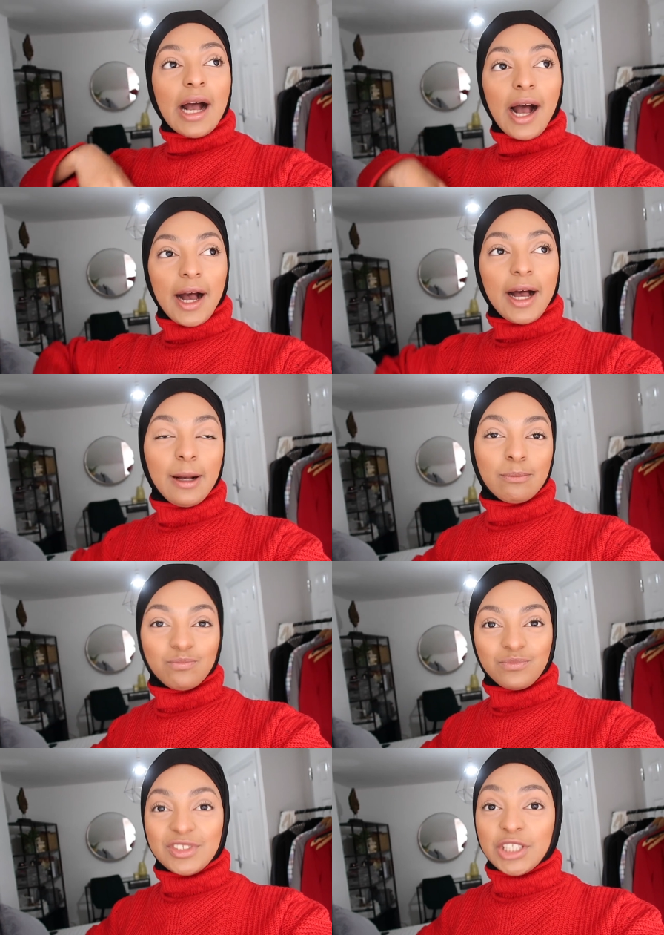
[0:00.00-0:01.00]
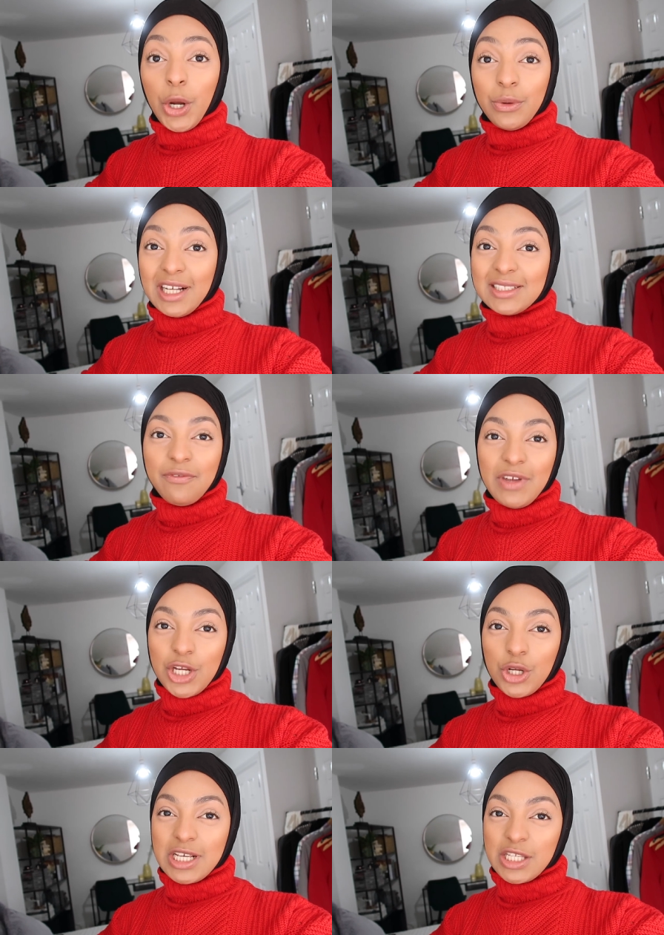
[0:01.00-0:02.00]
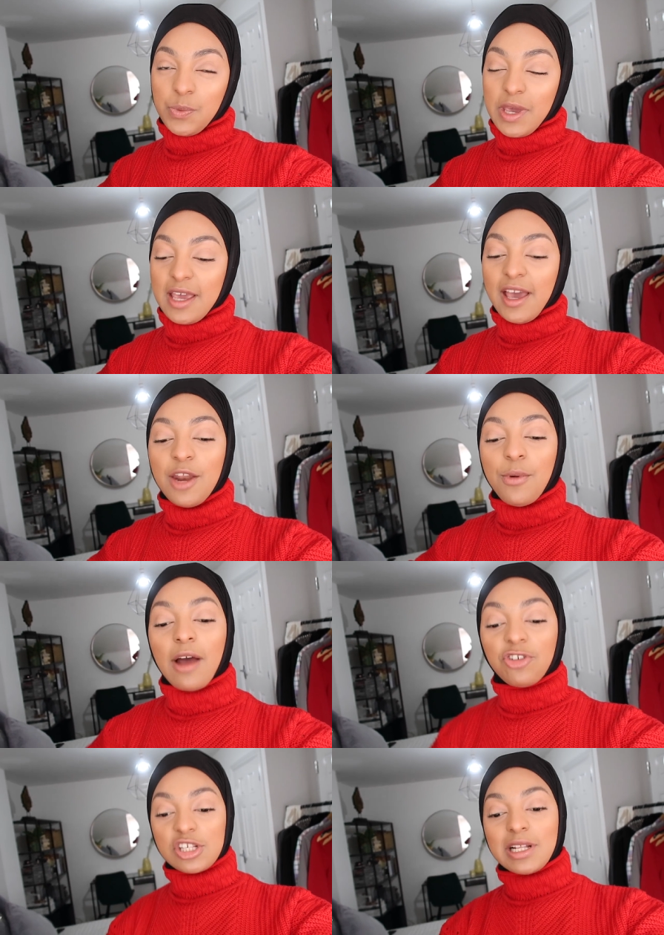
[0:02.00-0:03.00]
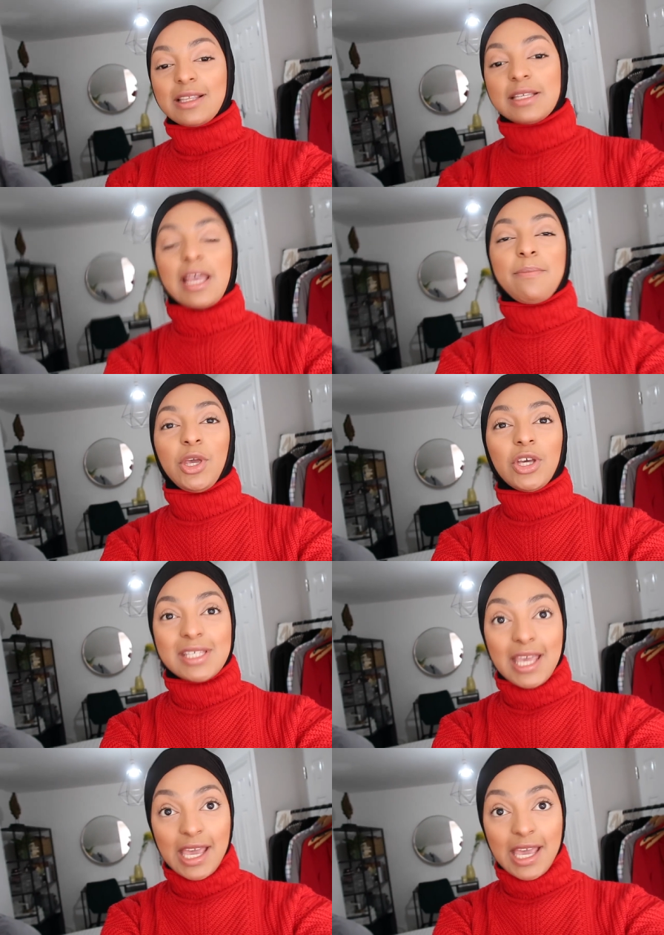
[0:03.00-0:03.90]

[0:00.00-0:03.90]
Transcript: Um so that's the video this week. Anyway, I'd just like to say, because